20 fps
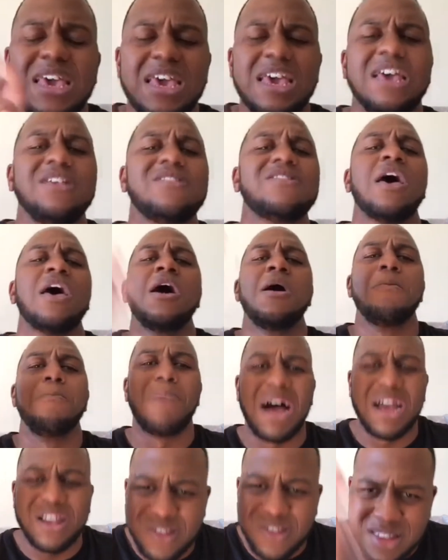is
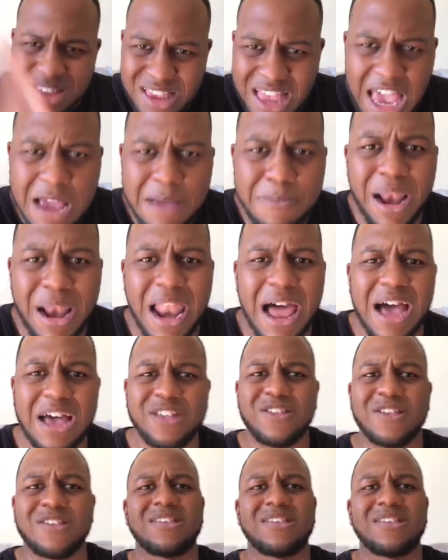my stabilizer.